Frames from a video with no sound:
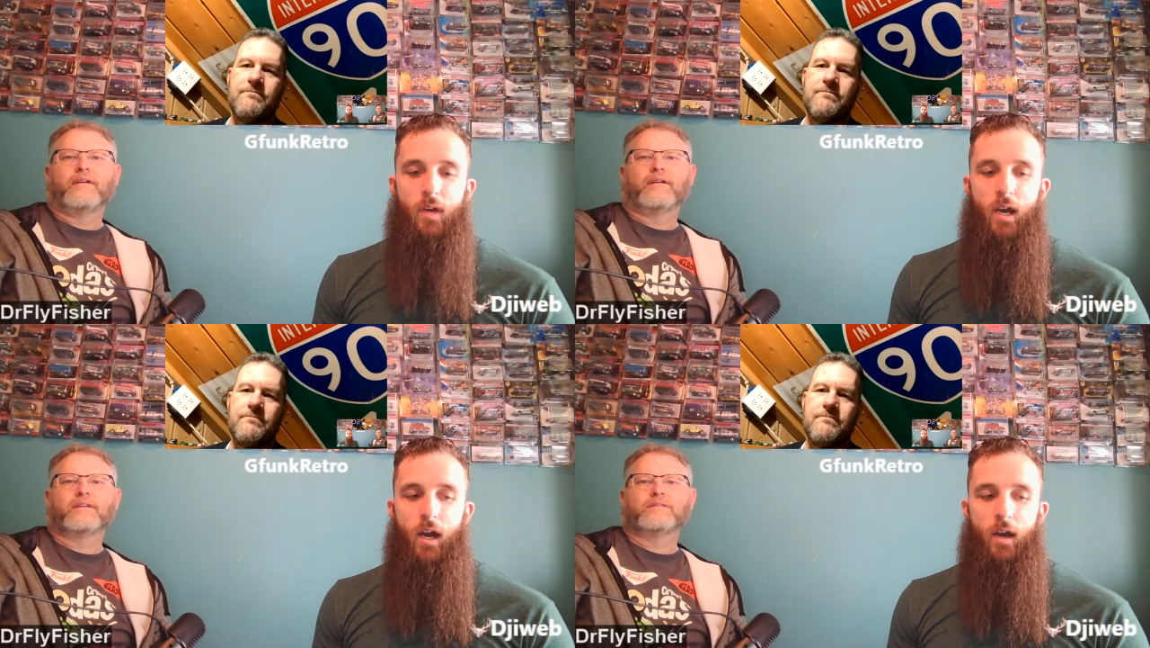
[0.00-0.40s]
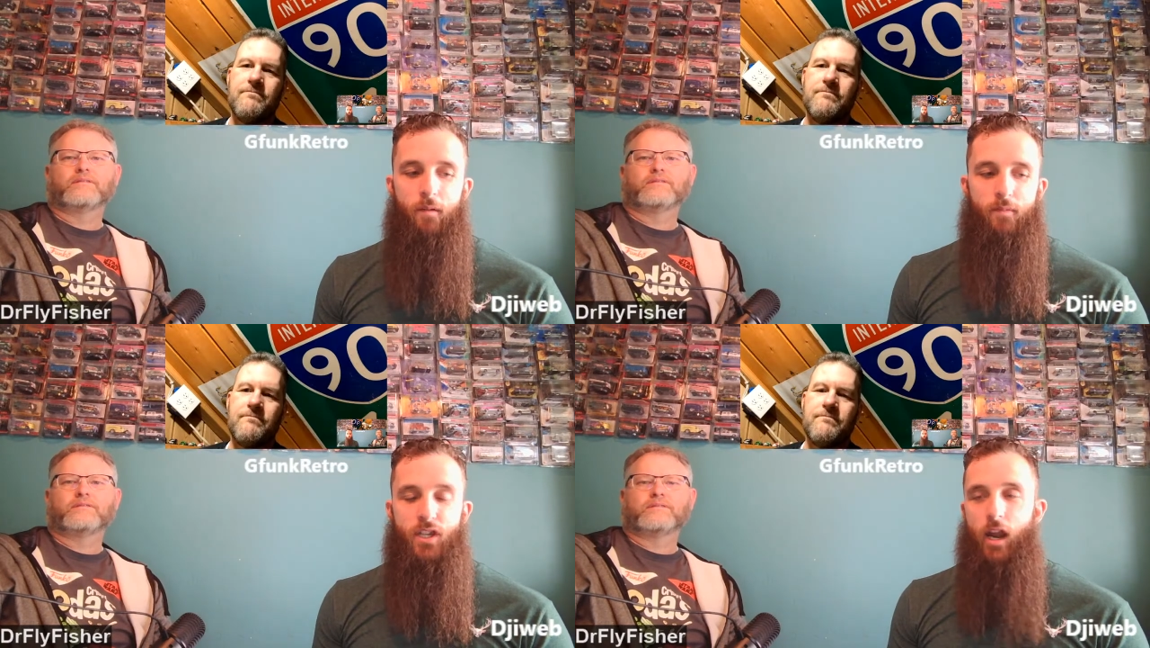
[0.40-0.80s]

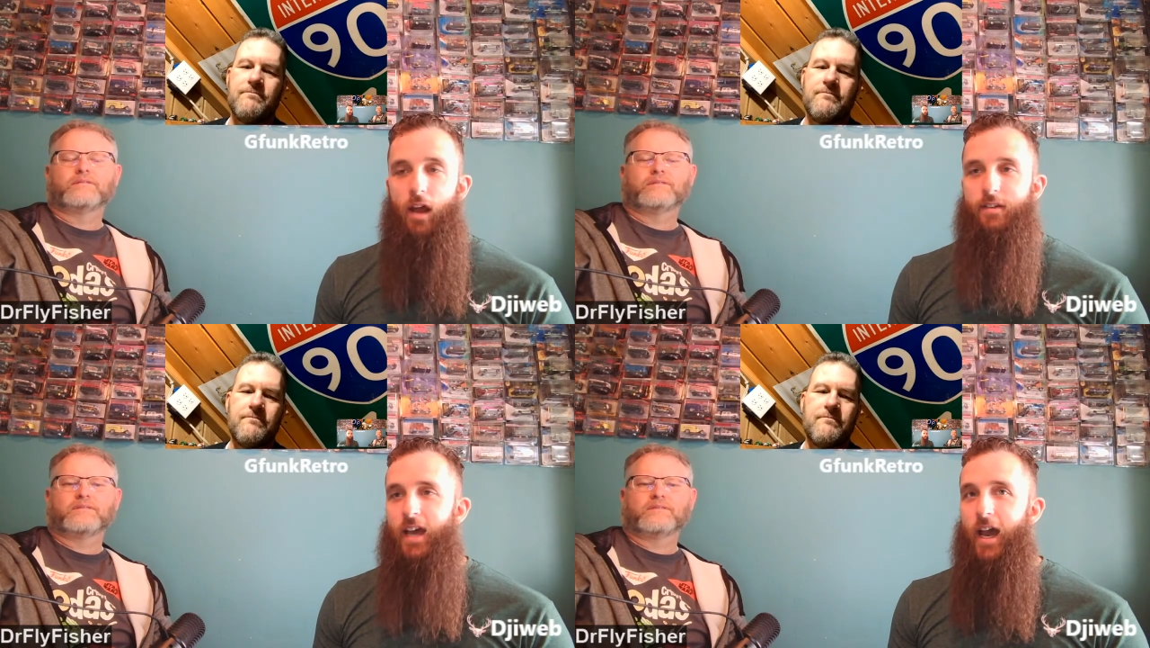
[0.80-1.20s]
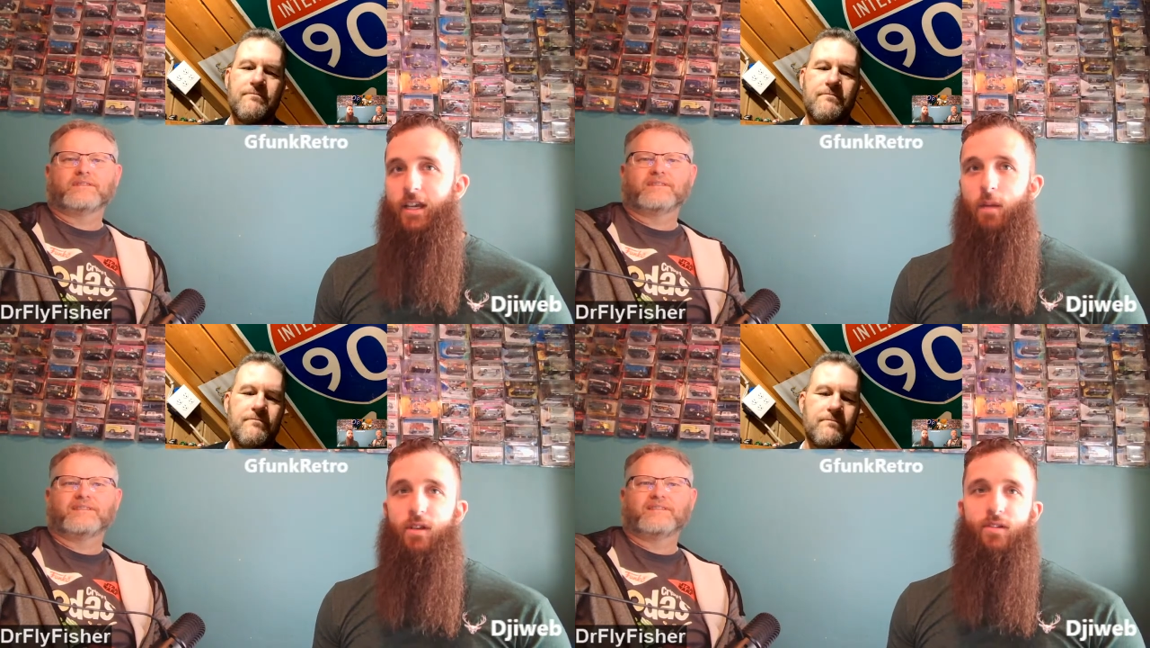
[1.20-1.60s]
Speaker 1: Um, shout out to
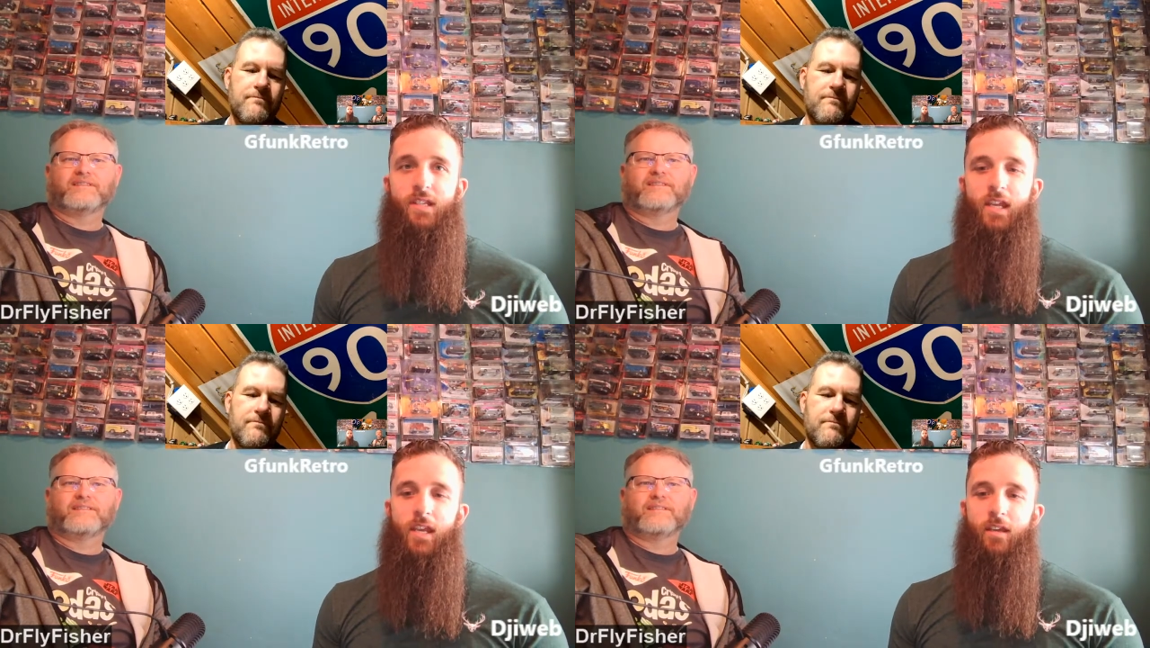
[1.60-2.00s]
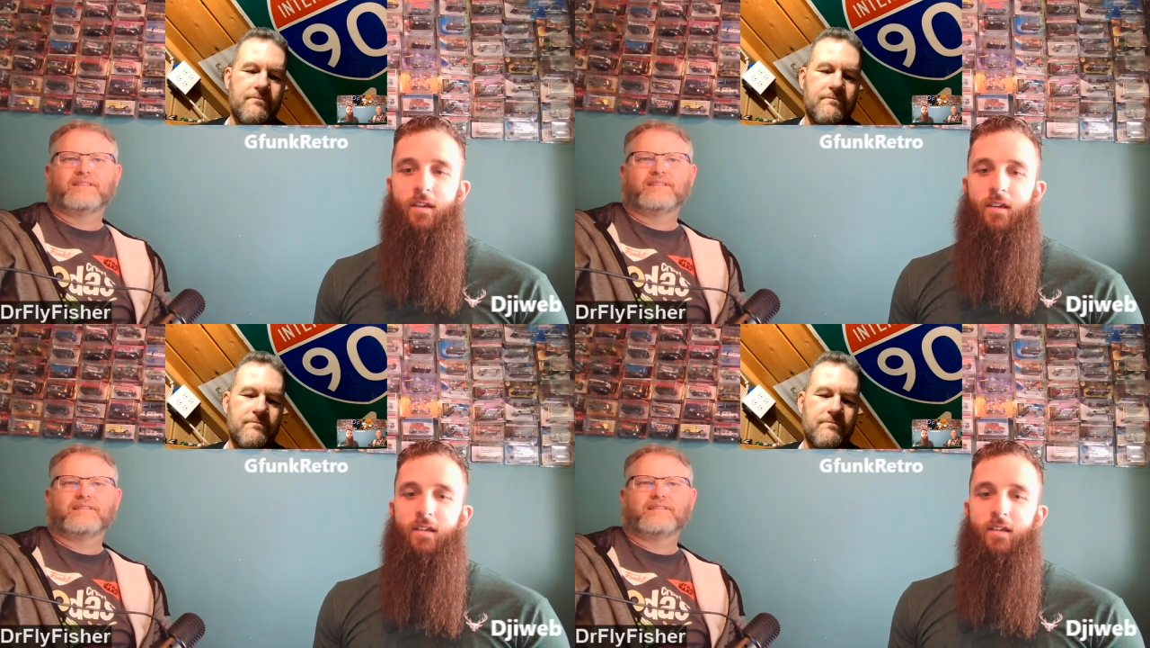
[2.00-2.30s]
IWC.